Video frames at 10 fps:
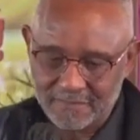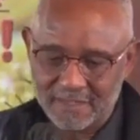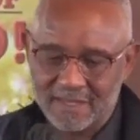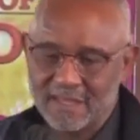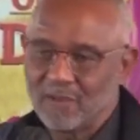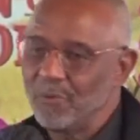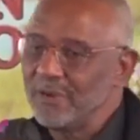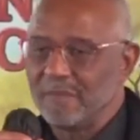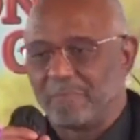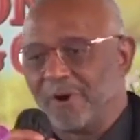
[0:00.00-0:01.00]
We're
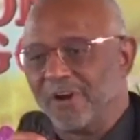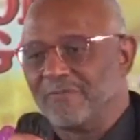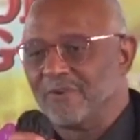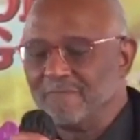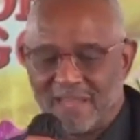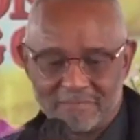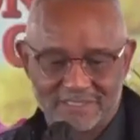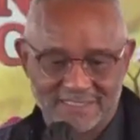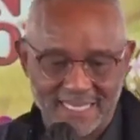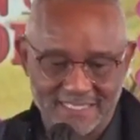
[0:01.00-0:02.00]
imperfect. We make mistakes,
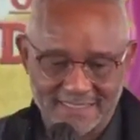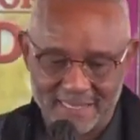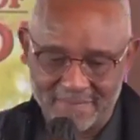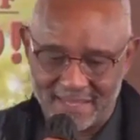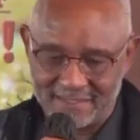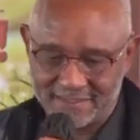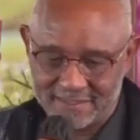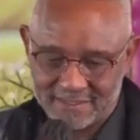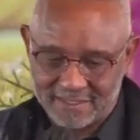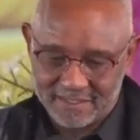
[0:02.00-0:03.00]
amen.
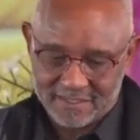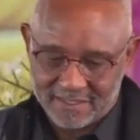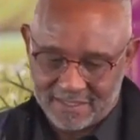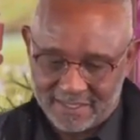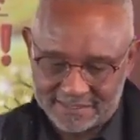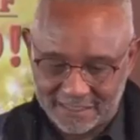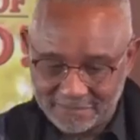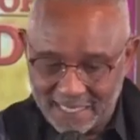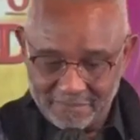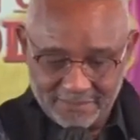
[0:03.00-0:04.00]
And sometimes
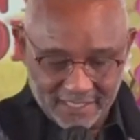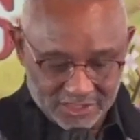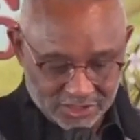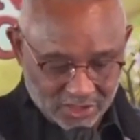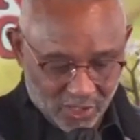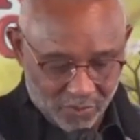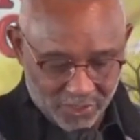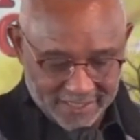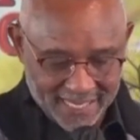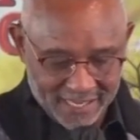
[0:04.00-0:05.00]
things just don't work out.
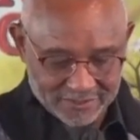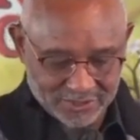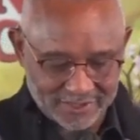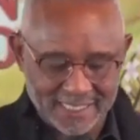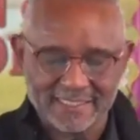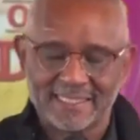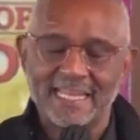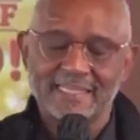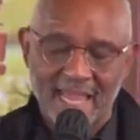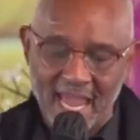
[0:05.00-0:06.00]
So let, let the
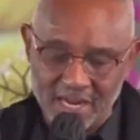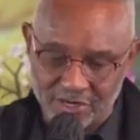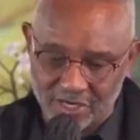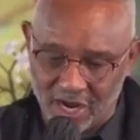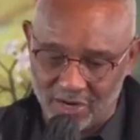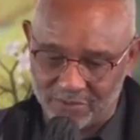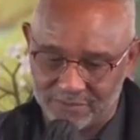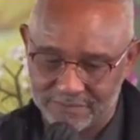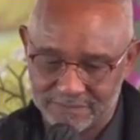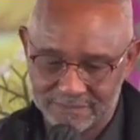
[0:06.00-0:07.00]
anger go.
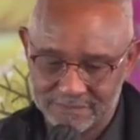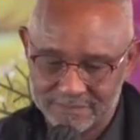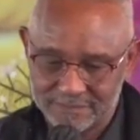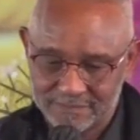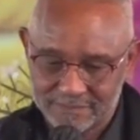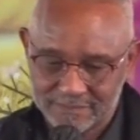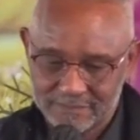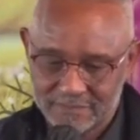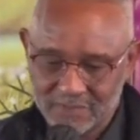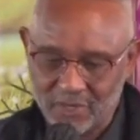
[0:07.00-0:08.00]
No,
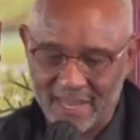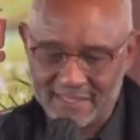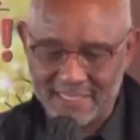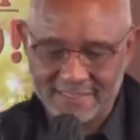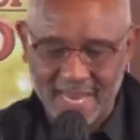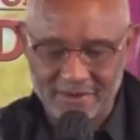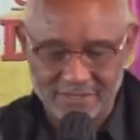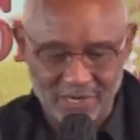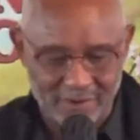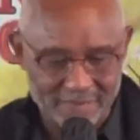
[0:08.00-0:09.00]
let the anger go,
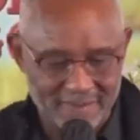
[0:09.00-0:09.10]
amen.